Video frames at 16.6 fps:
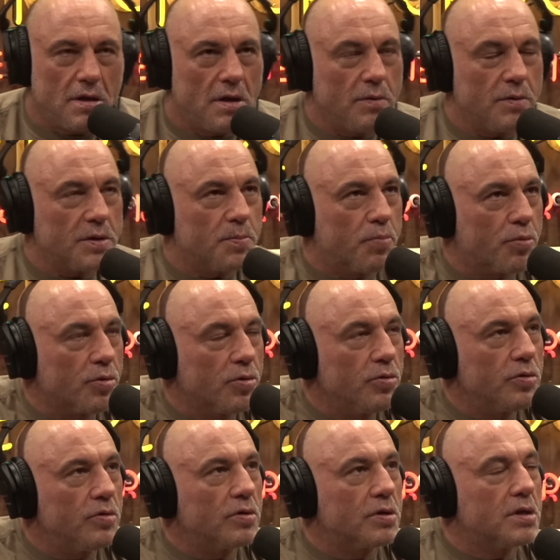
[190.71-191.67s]
It was
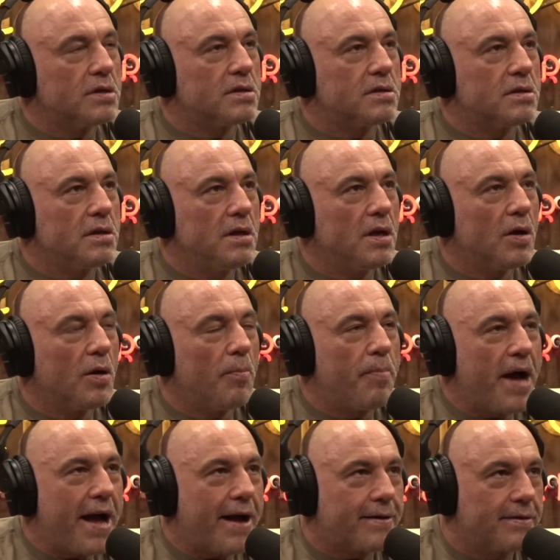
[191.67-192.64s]
brutal because, you know,
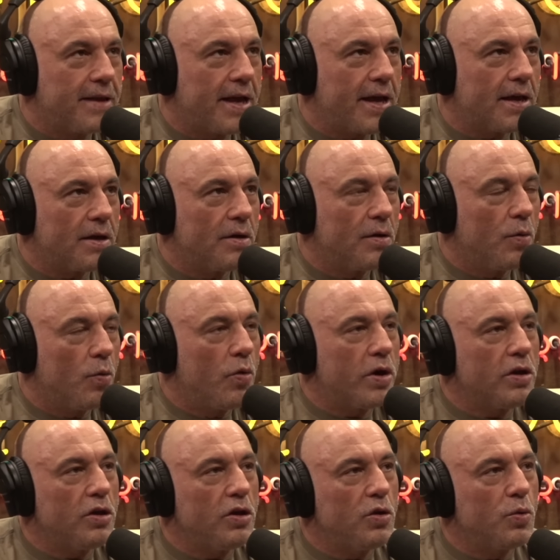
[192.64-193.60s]
back then
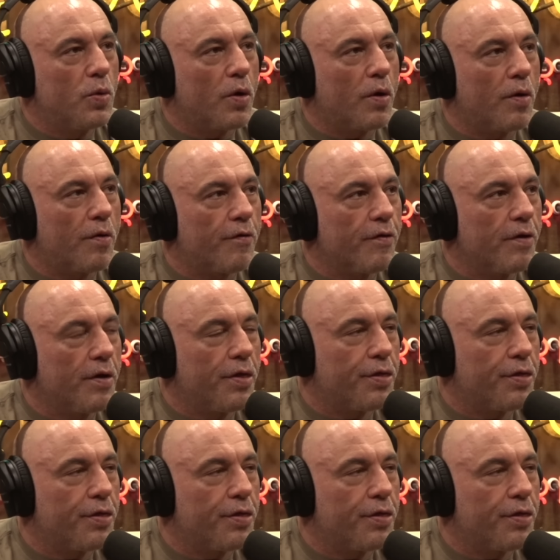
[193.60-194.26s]
when you were